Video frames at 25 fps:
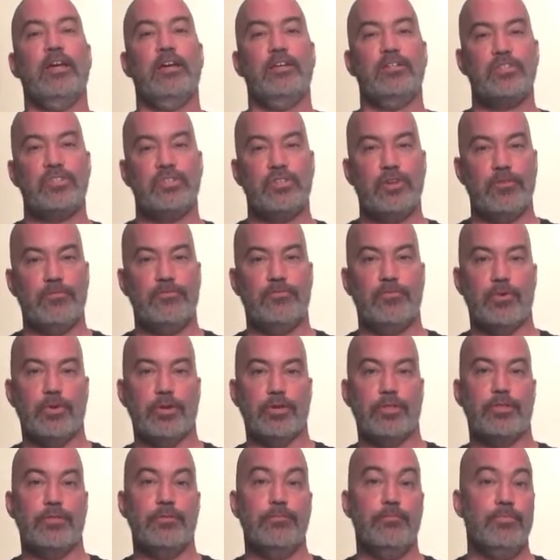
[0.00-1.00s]
And so
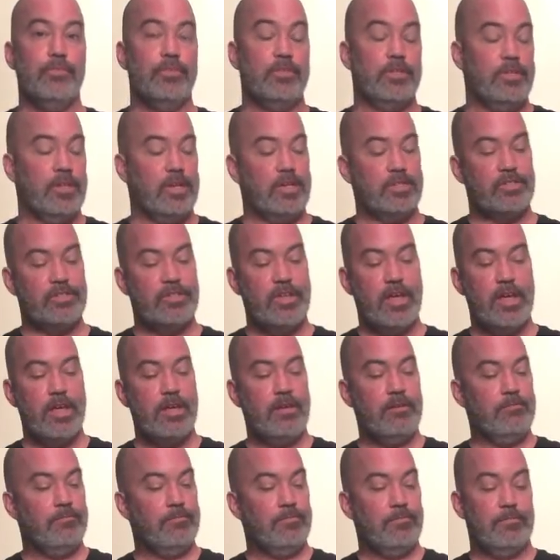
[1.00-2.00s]
forth. The next
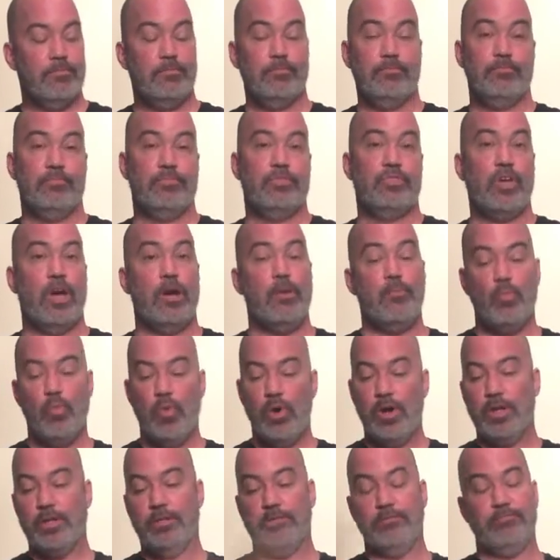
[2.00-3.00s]
day,
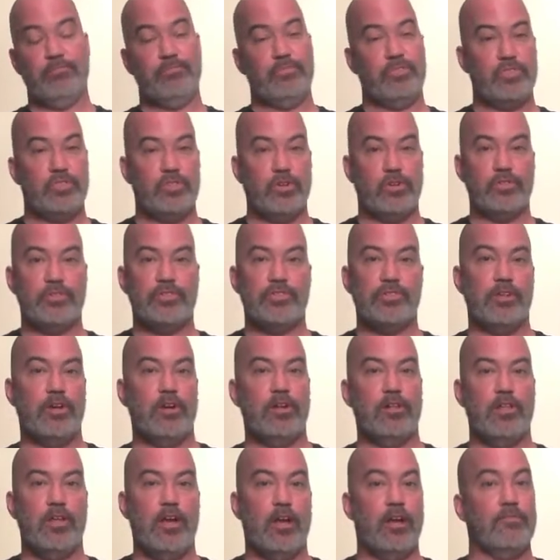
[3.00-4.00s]
tom 1 starts it
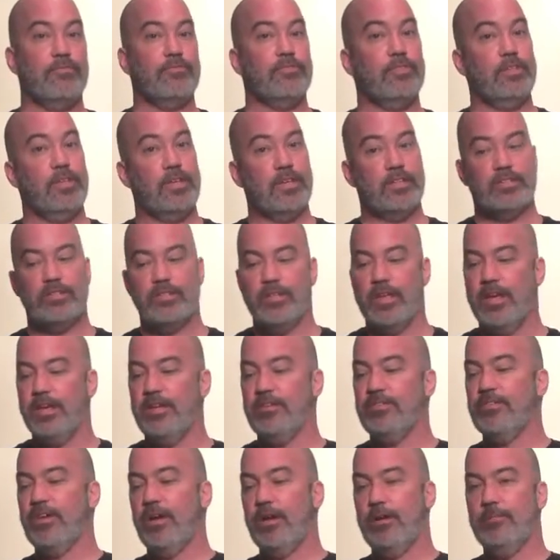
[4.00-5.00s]
all off. The next
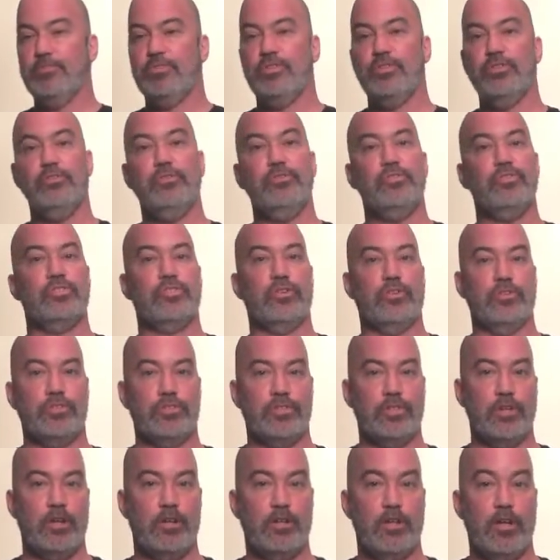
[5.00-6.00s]
day, tom 2
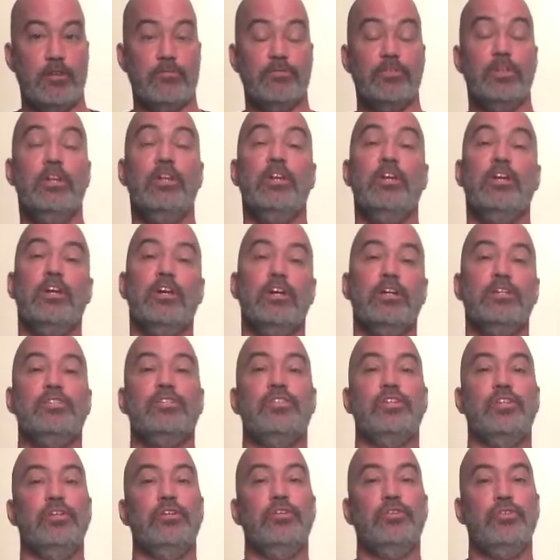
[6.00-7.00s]
starts it all off.
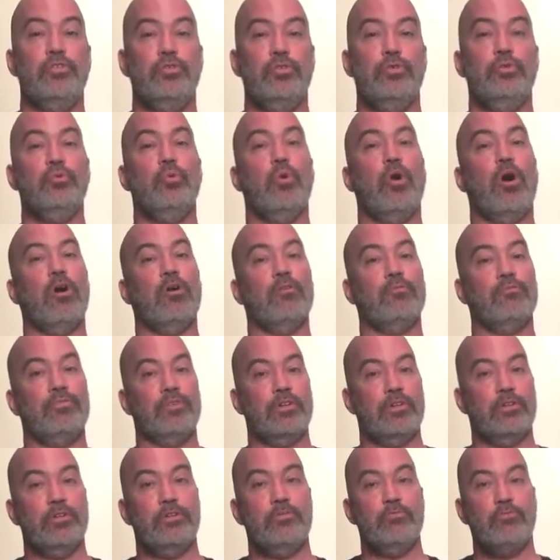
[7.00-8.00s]
Until you are
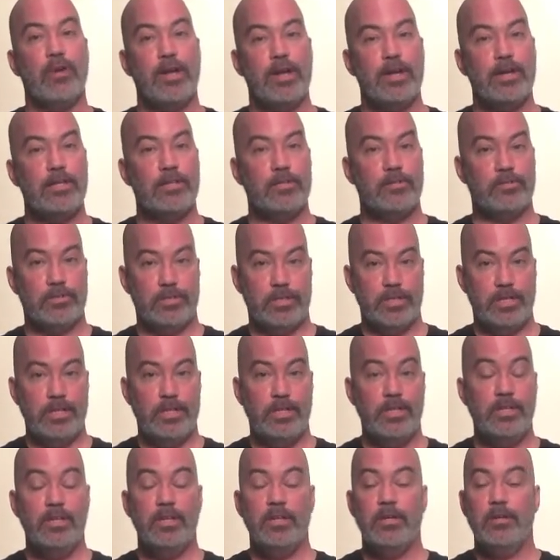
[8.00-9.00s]
very
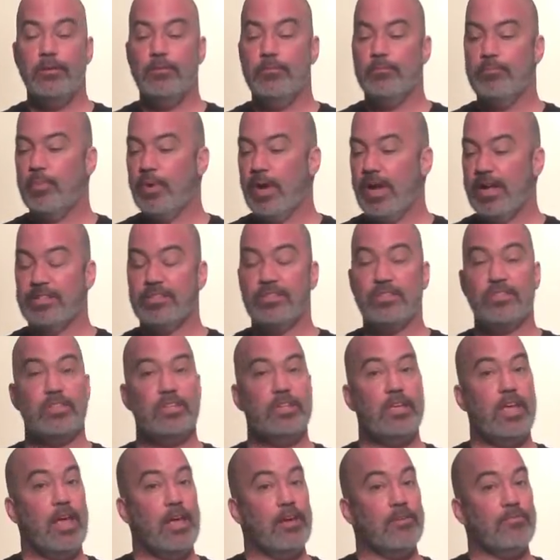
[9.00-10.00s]
regularly
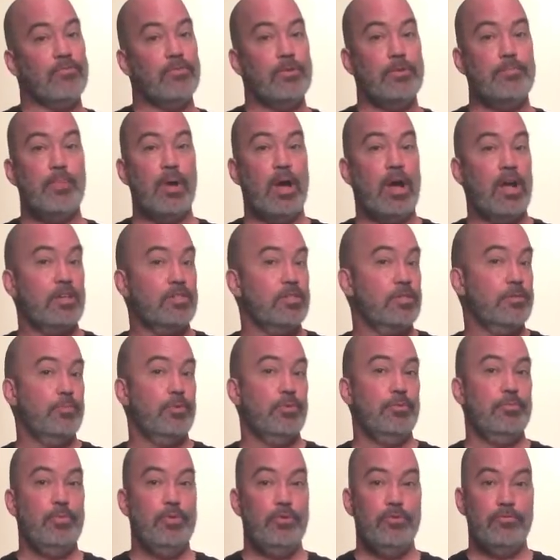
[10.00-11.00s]
practicing every
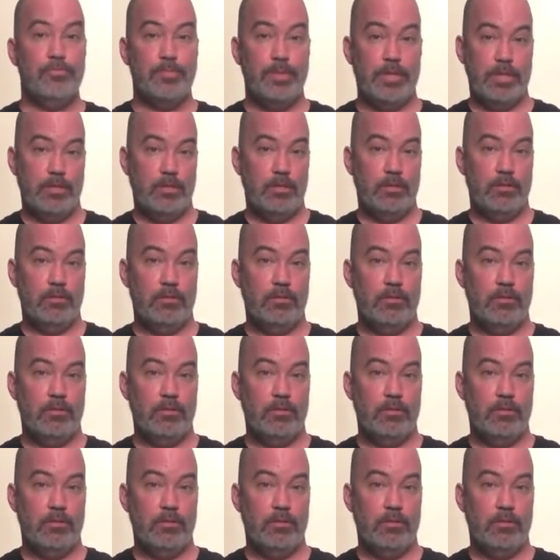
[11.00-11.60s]
possible movement.